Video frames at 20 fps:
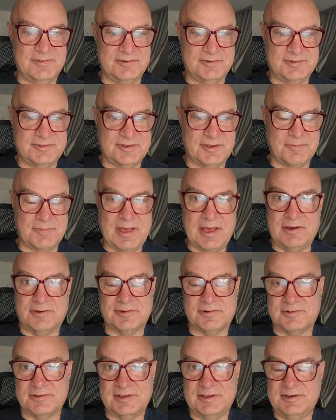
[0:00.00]
there's some
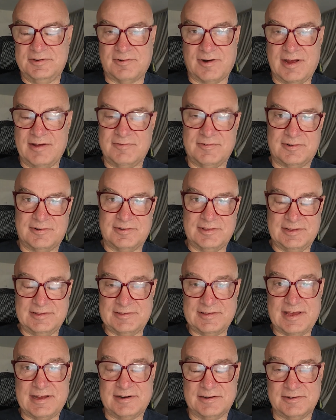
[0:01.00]
elderly driver
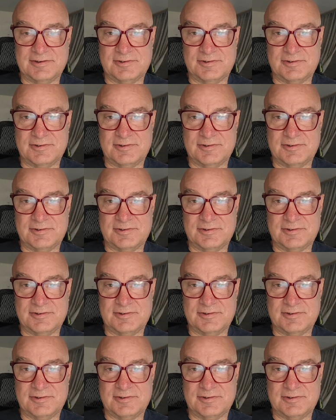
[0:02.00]
that's out of